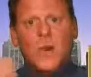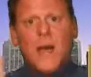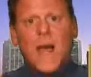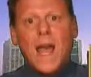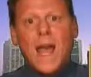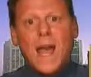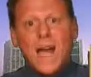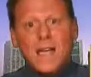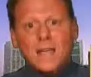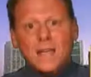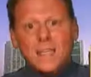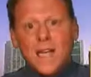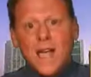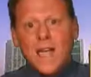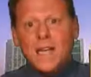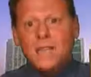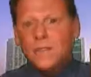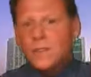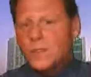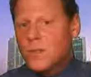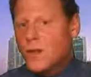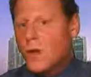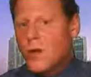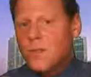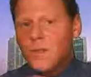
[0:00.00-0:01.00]
So S
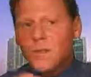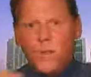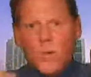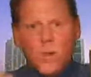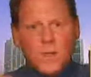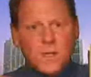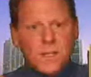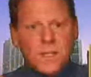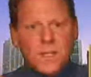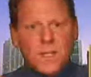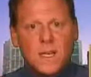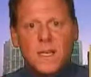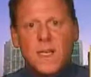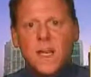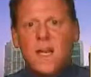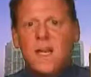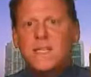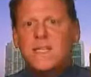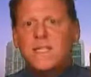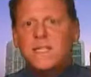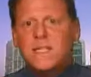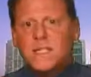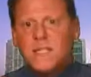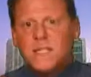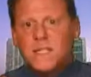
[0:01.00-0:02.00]
has no voicing.
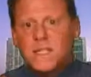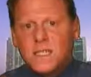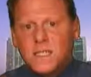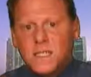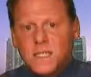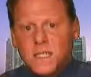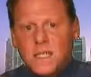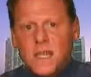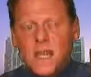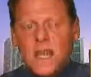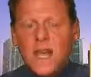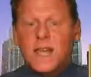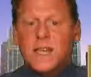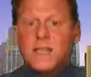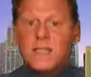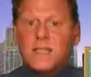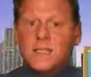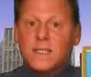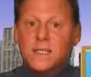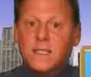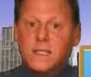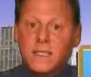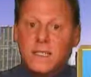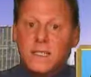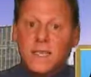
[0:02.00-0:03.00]
S.
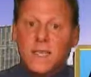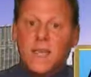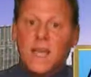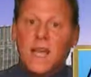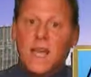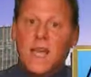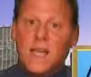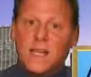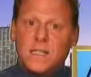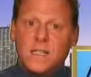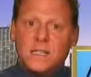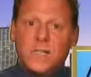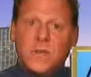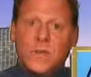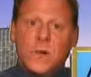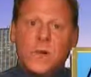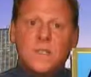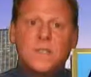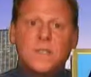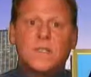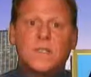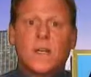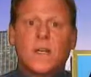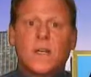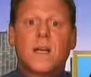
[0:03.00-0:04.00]
Z has
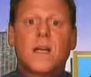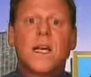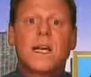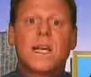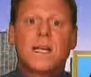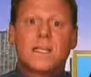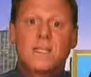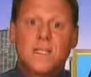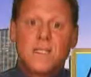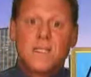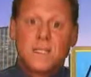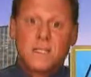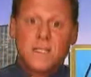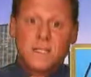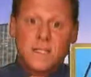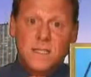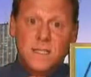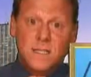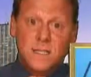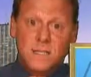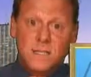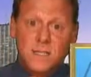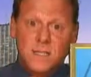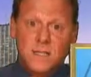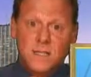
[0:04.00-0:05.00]
voicing.
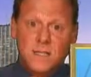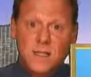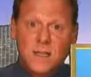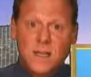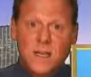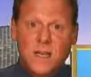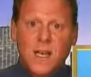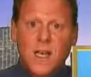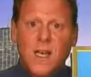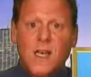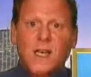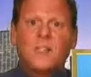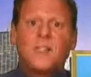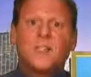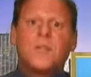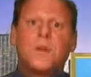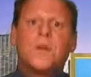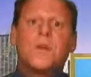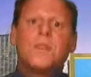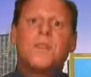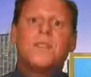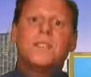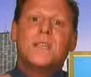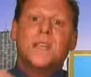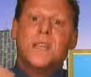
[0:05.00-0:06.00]
Z.
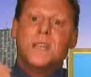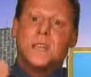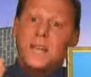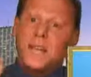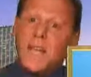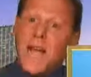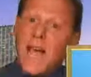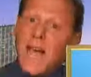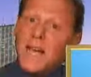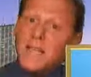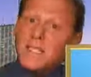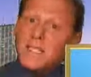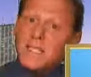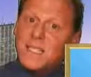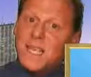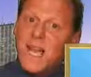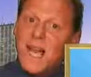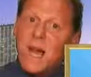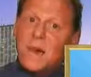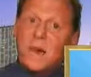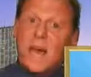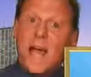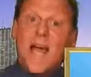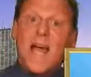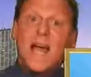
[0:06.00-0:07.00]
So we say the S
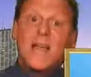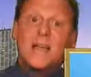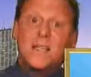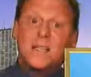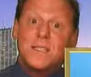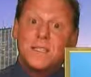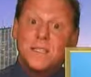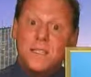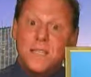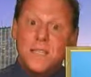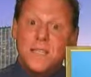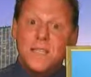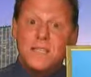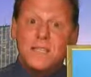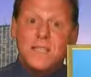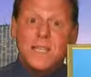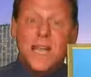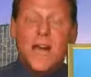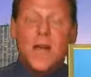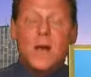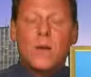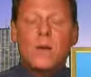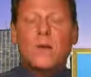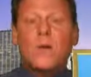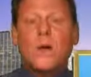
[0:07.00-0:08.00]
sound and the Z
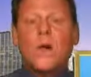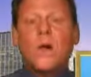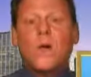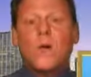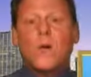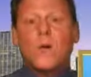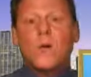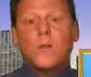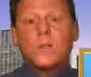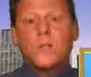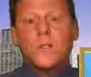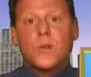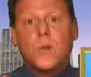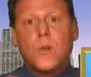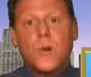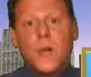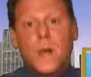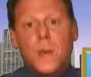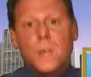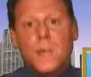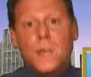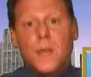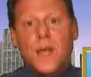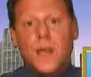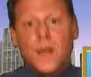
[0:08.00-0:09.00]
sound are
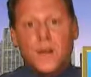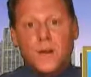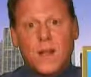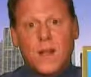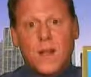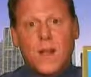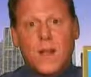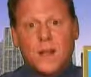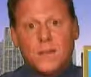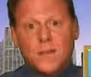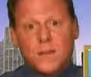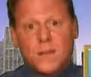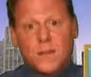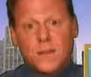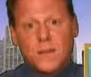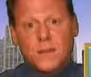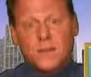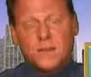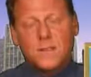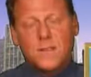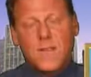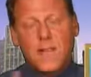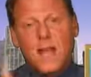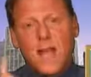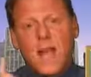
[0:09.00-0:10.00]
also paired
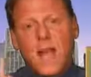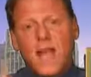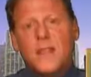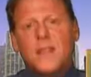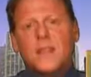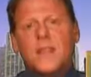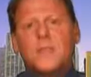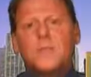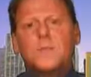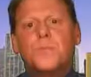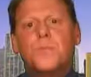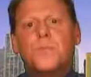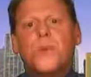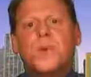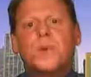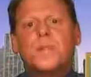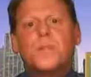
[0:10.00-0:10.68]
consonants. And this